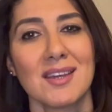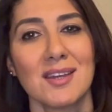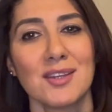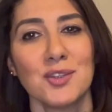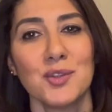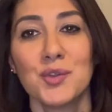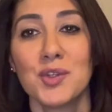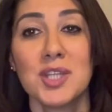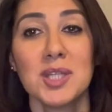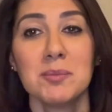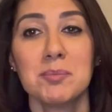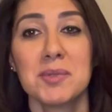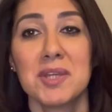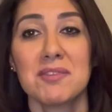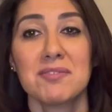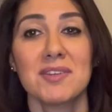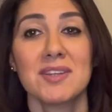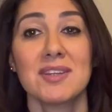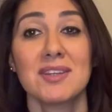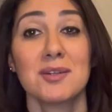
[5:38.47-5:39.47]
You keep
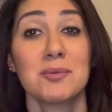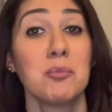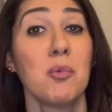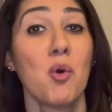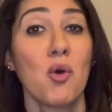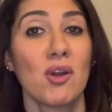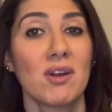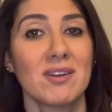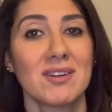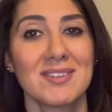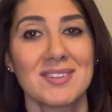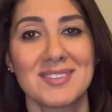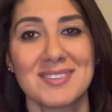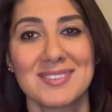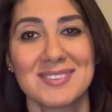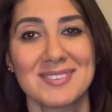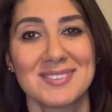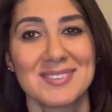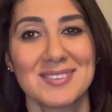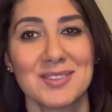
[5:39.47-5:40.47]
giving more.
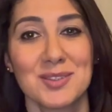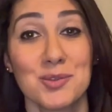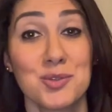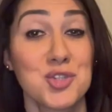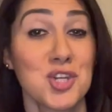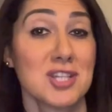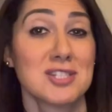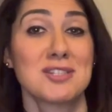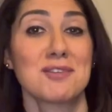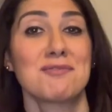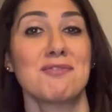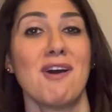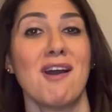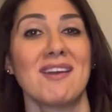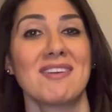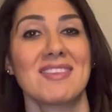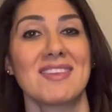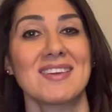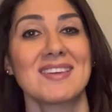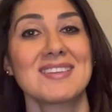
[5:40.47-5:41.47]
You justify
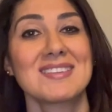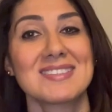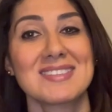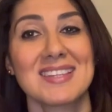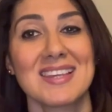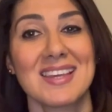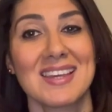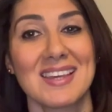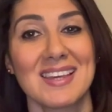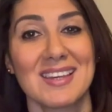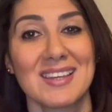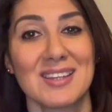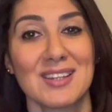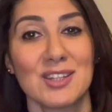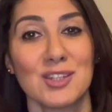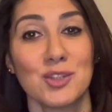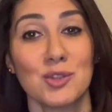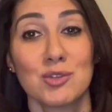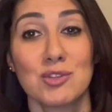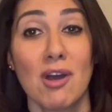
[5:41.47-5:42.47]
things.
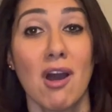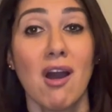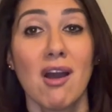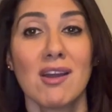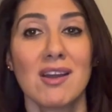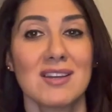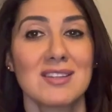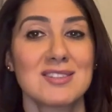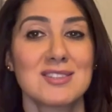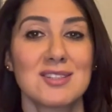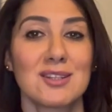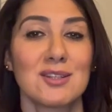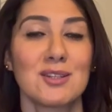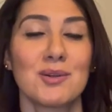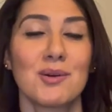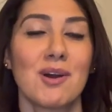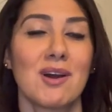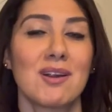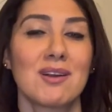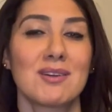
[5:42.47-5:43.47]
You talk until you
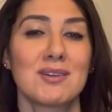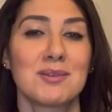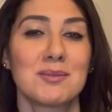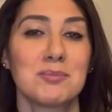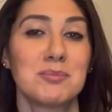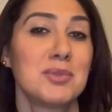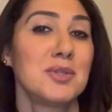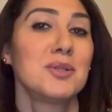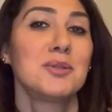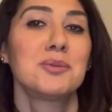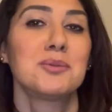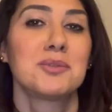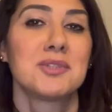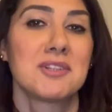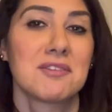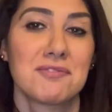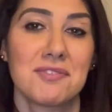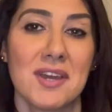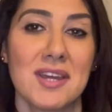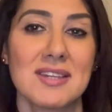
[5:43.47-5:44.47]
are blue in the
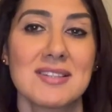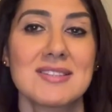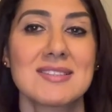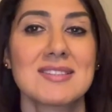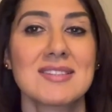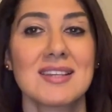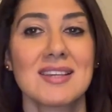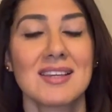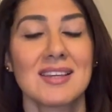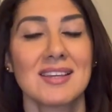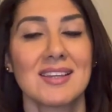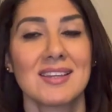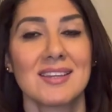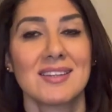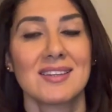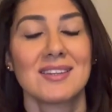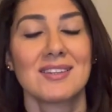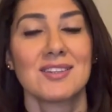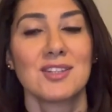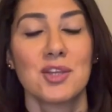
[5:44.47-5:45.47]
face.
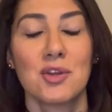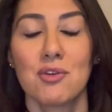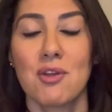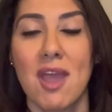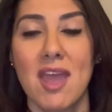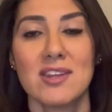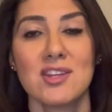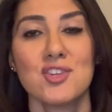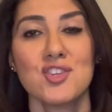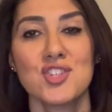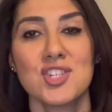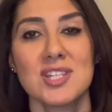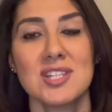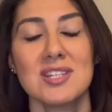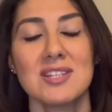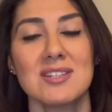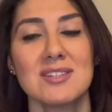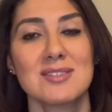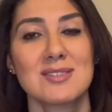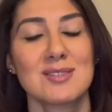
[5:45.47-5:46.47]
Your
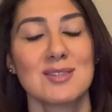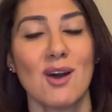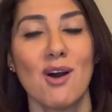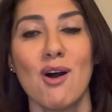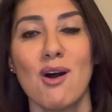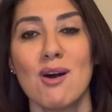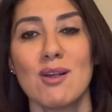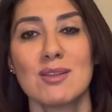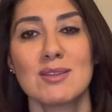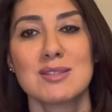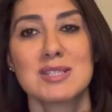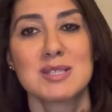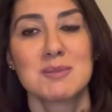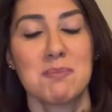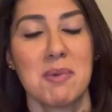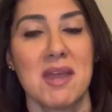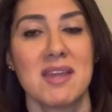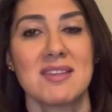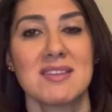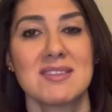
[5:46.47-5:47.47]
energy is all
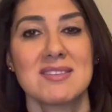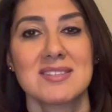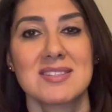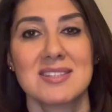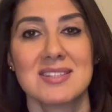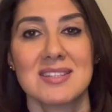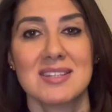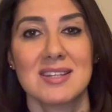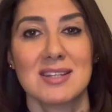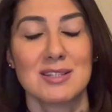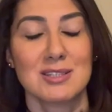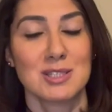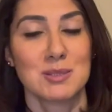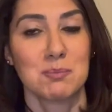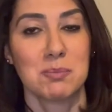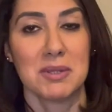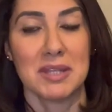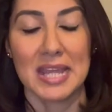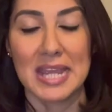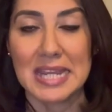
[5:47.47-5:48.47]
spent
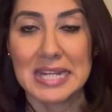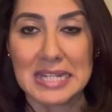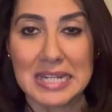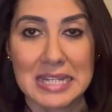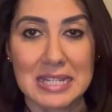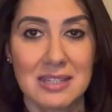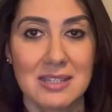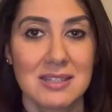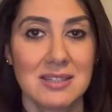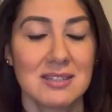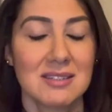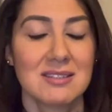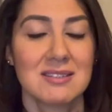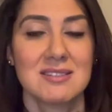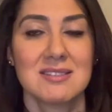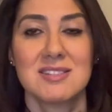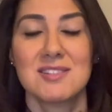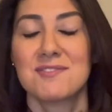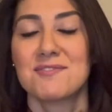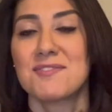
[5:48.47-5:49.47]
explaining,
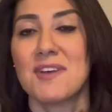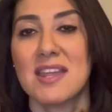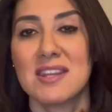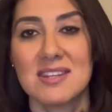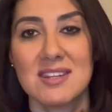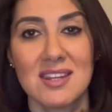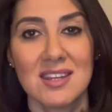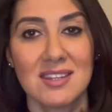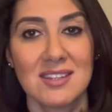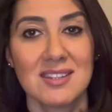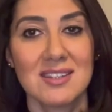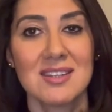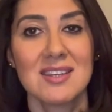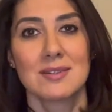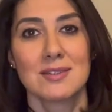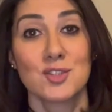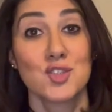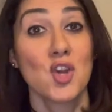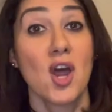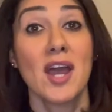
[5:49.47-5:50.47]
defending,
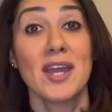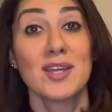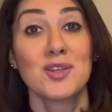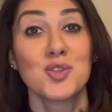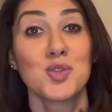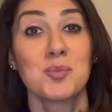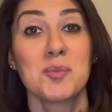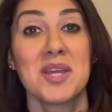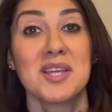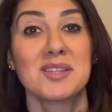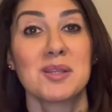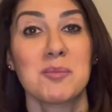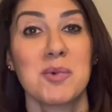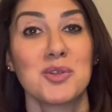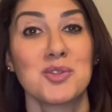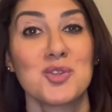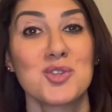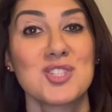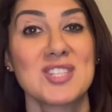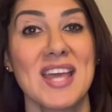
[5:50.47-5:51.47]
trying to make them
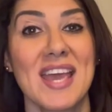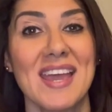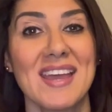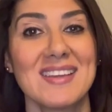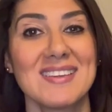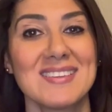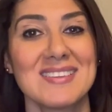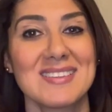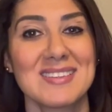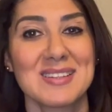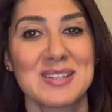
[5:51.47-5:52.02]
understand,